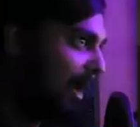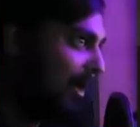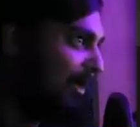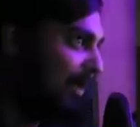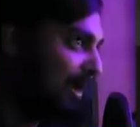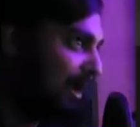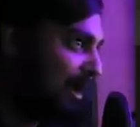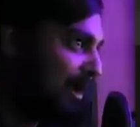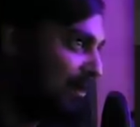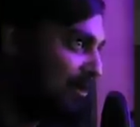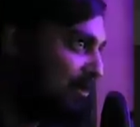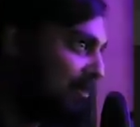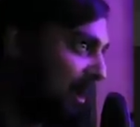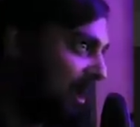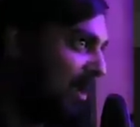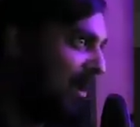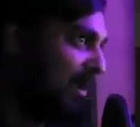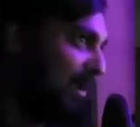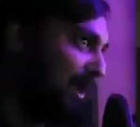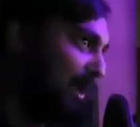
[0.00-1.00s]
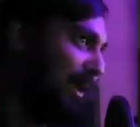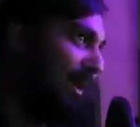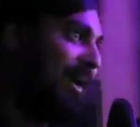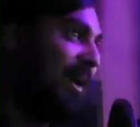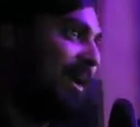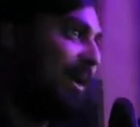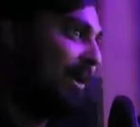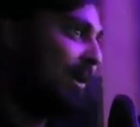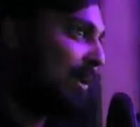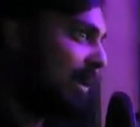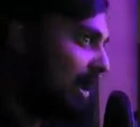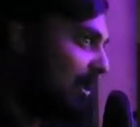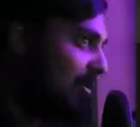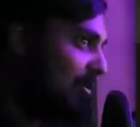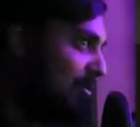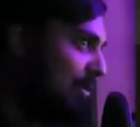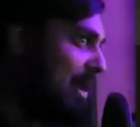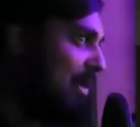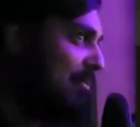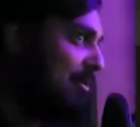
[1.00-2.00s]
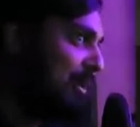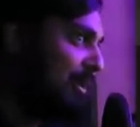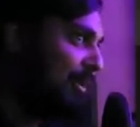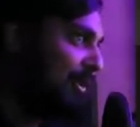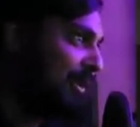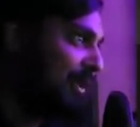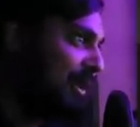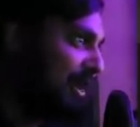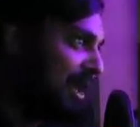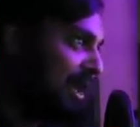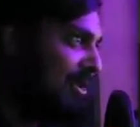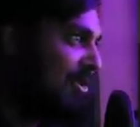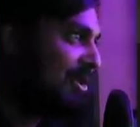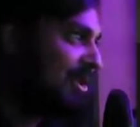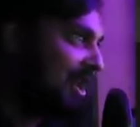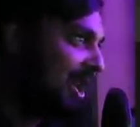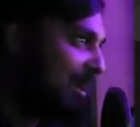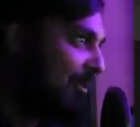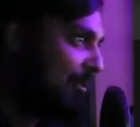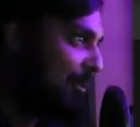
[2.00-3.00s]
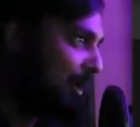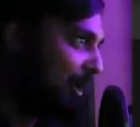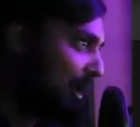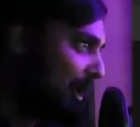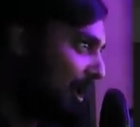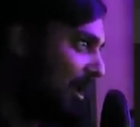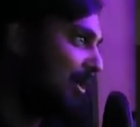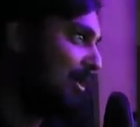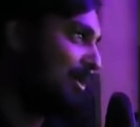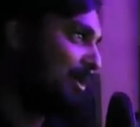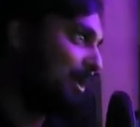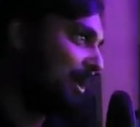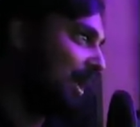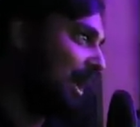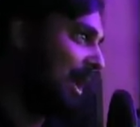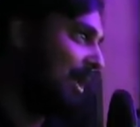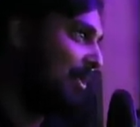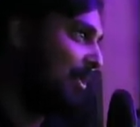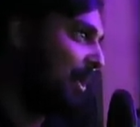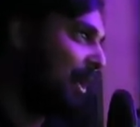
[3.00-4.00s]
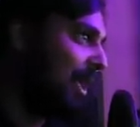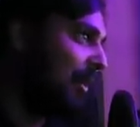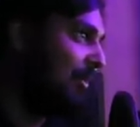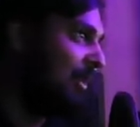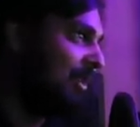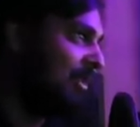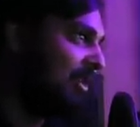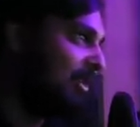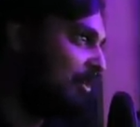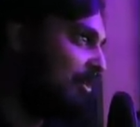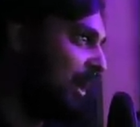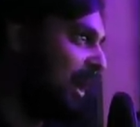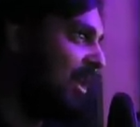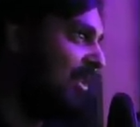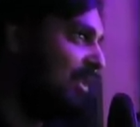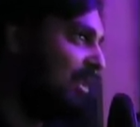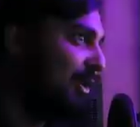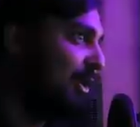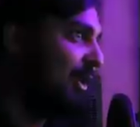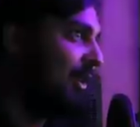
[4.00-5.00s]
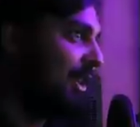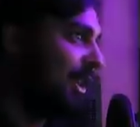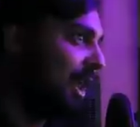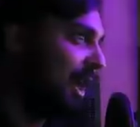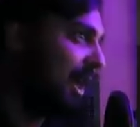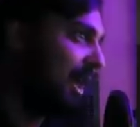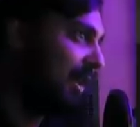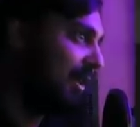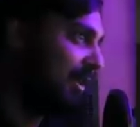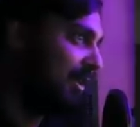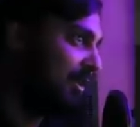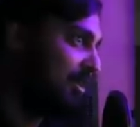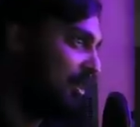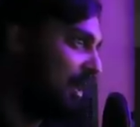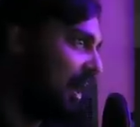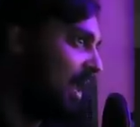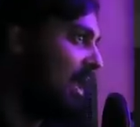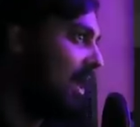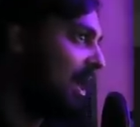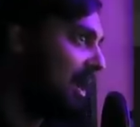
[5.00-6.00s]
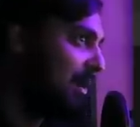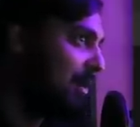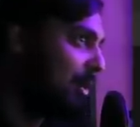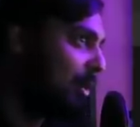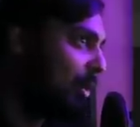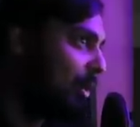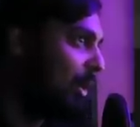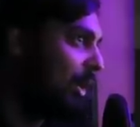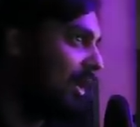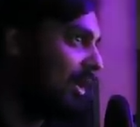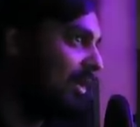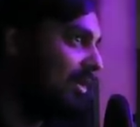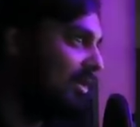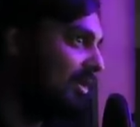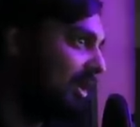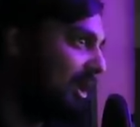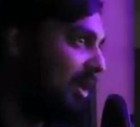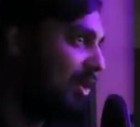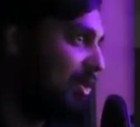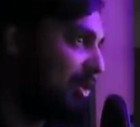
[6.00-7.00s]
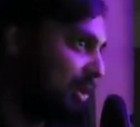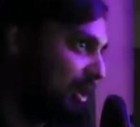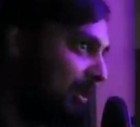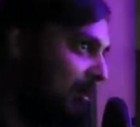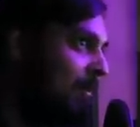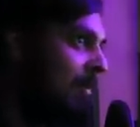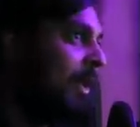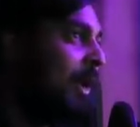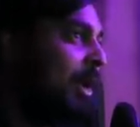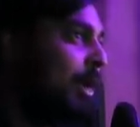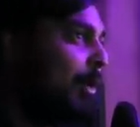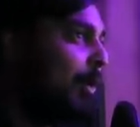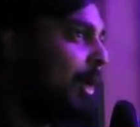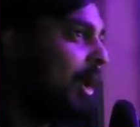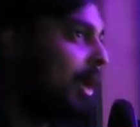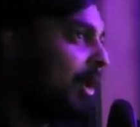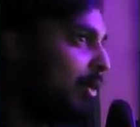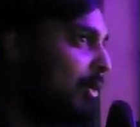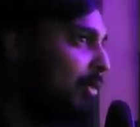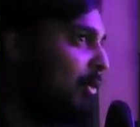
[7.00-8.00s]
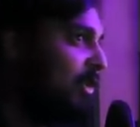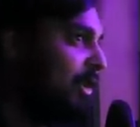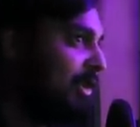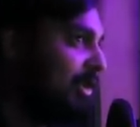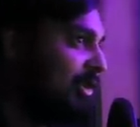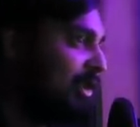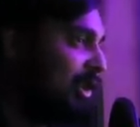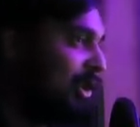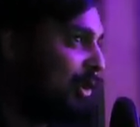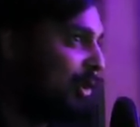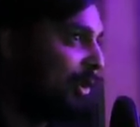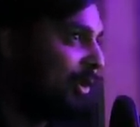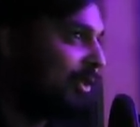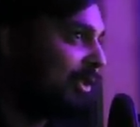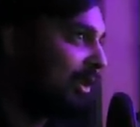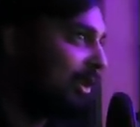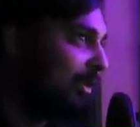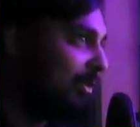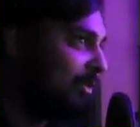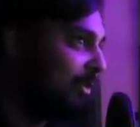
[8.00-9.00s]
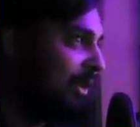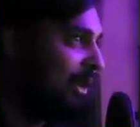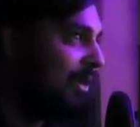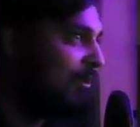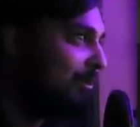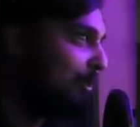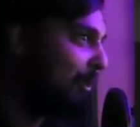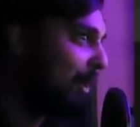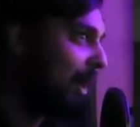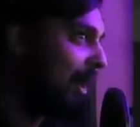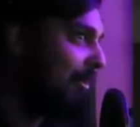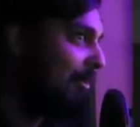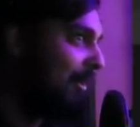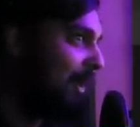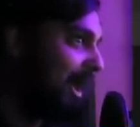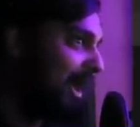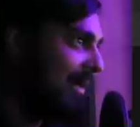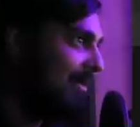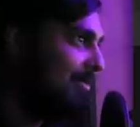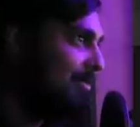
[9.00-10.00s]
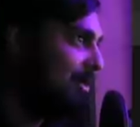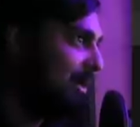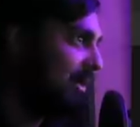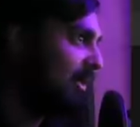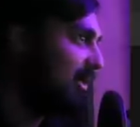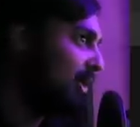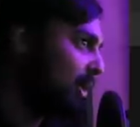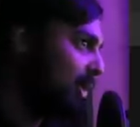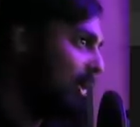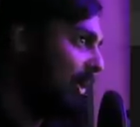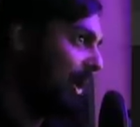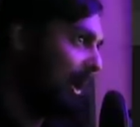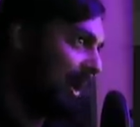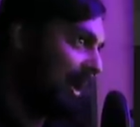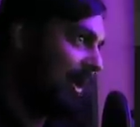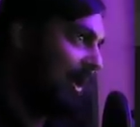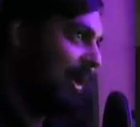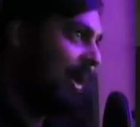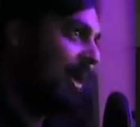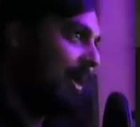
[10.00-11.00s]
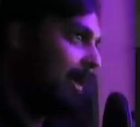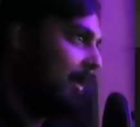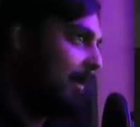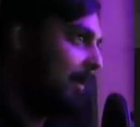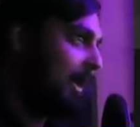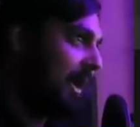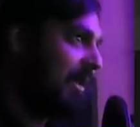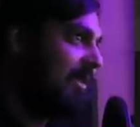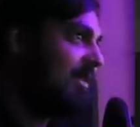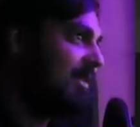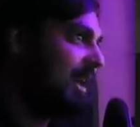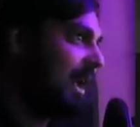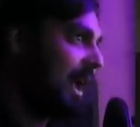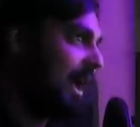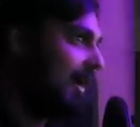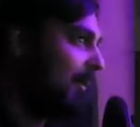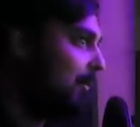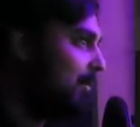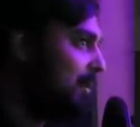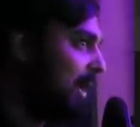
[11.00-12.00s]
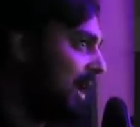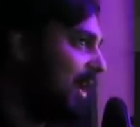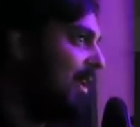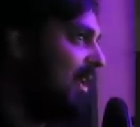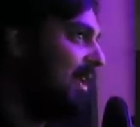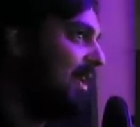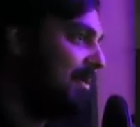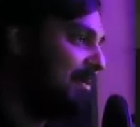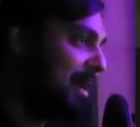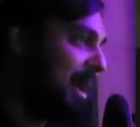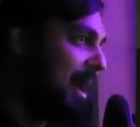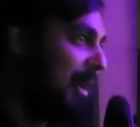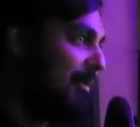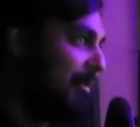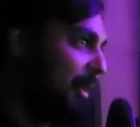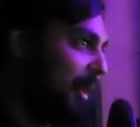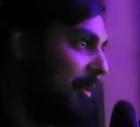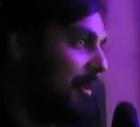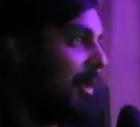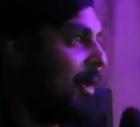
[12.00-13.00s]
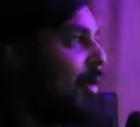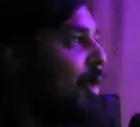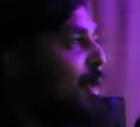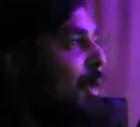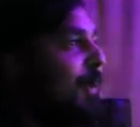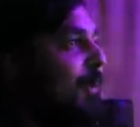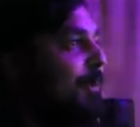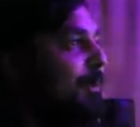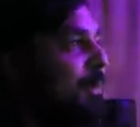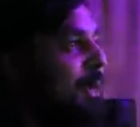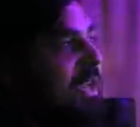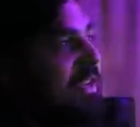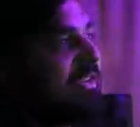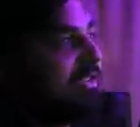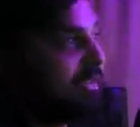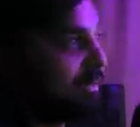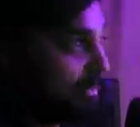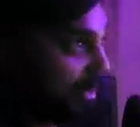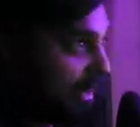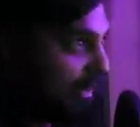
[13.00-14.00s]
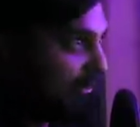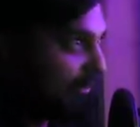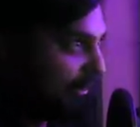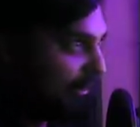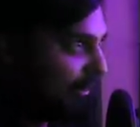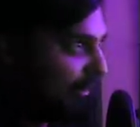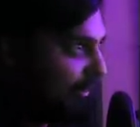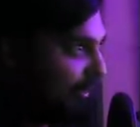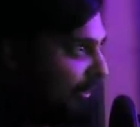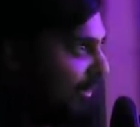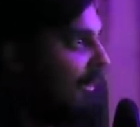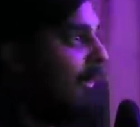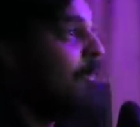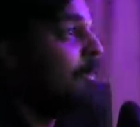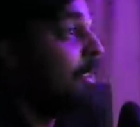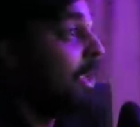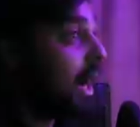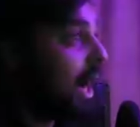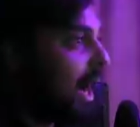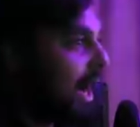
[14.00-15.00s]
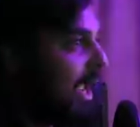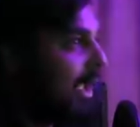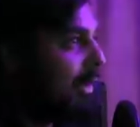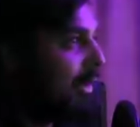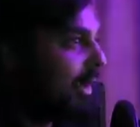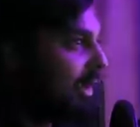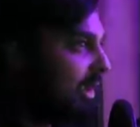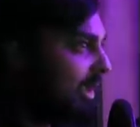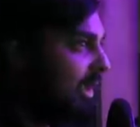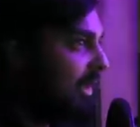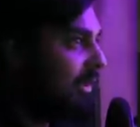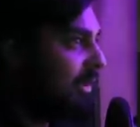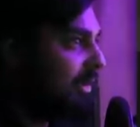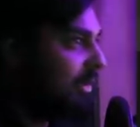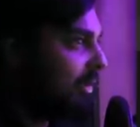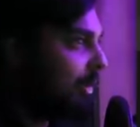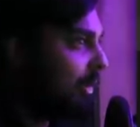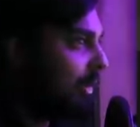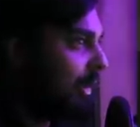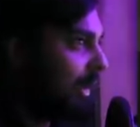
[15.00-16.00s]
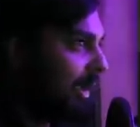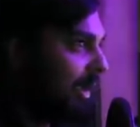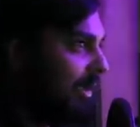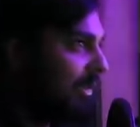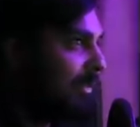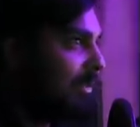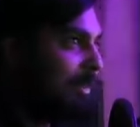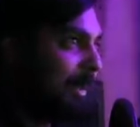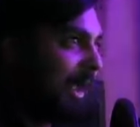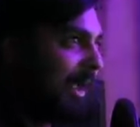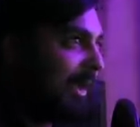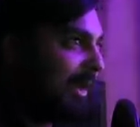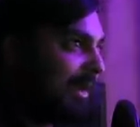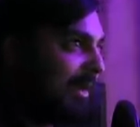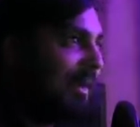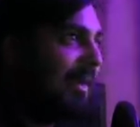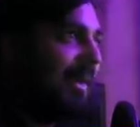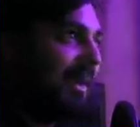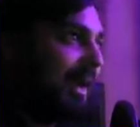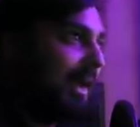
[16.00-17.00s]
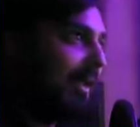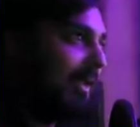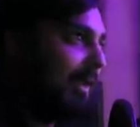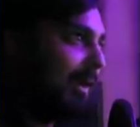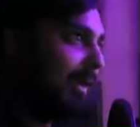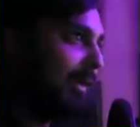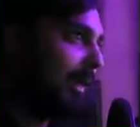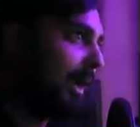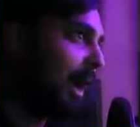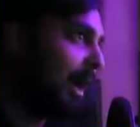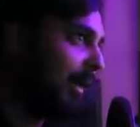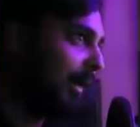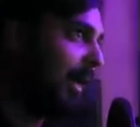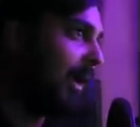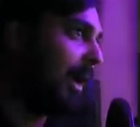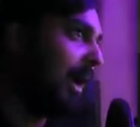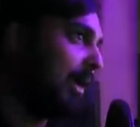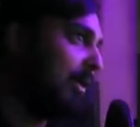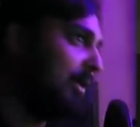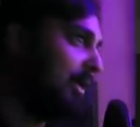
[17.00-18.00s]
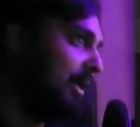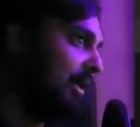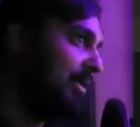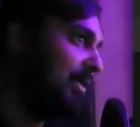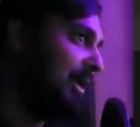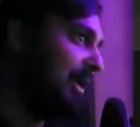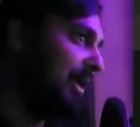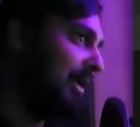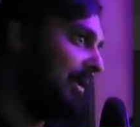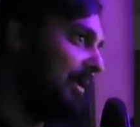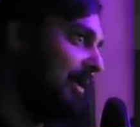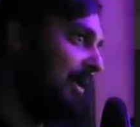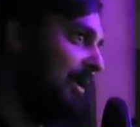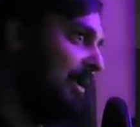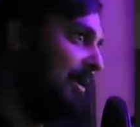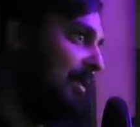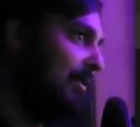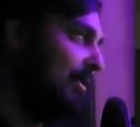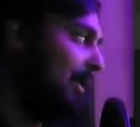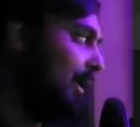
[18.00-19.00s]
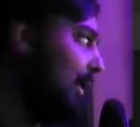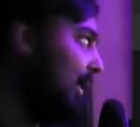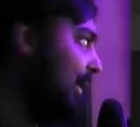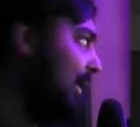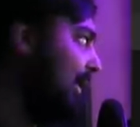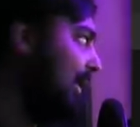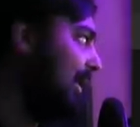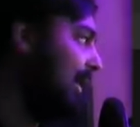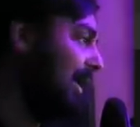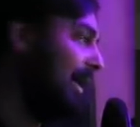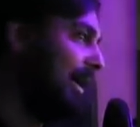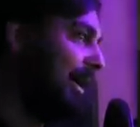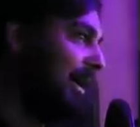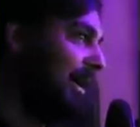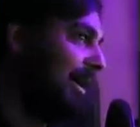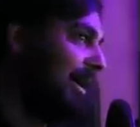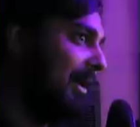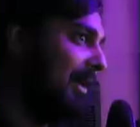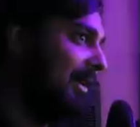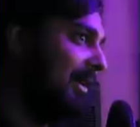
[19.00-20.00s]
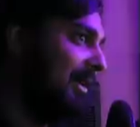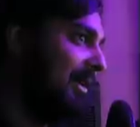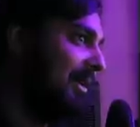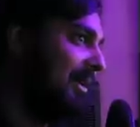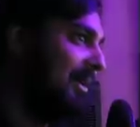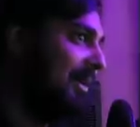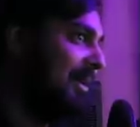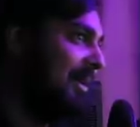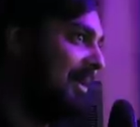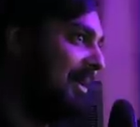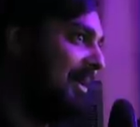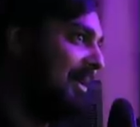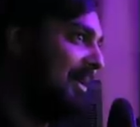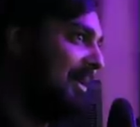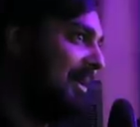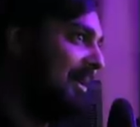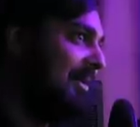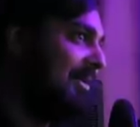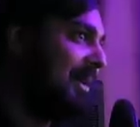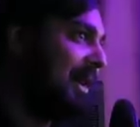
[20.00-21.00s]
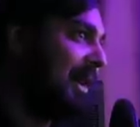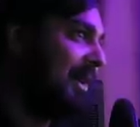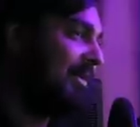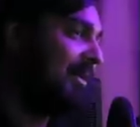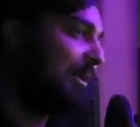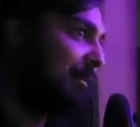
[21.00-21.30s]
and in Albania. We have members in each and every country, and we have expanded online as many other organizations. We are using security of deep web and Bitcoin. Besa Albanian Mafia. I'm gonna call it based mafia, dude. Hire a killer or hitman. And here they got like I think that's like fucking uh is that is